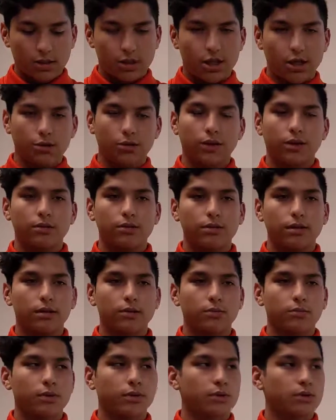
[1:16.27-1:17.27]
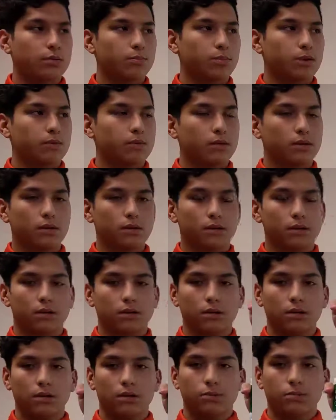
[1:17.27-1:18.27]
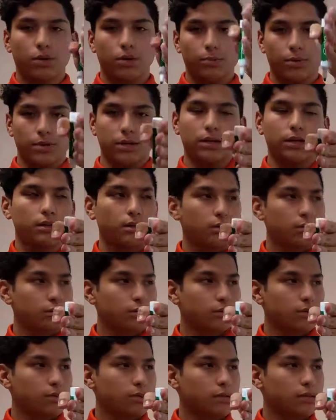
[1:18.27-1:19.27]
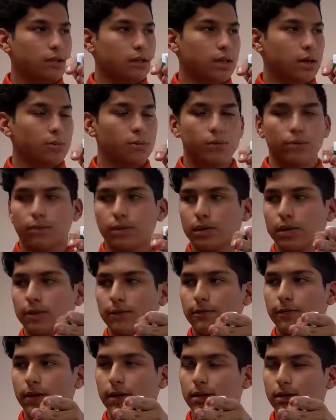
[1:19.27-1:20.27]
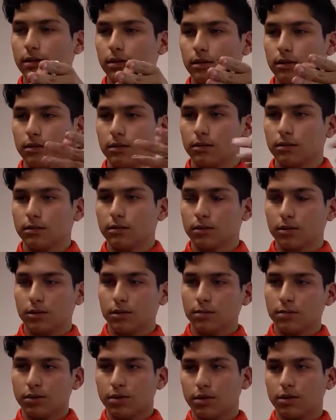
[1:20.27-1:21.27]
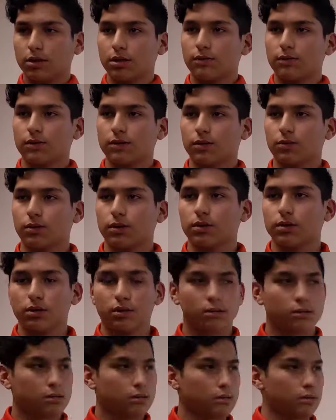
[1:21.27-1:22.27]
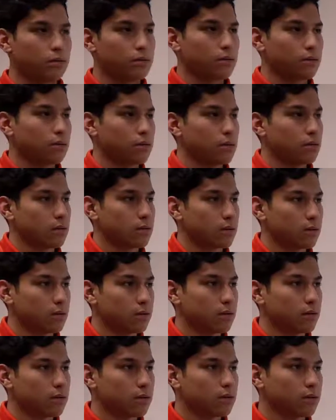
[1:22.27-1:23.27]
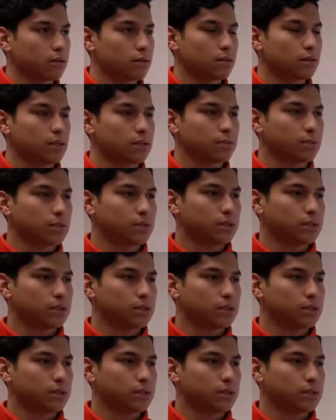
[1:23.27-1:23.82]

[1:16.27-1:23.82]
generator is on, we could pivot perpendicular to it, and that wouldn't really affect the position of the switch. And it's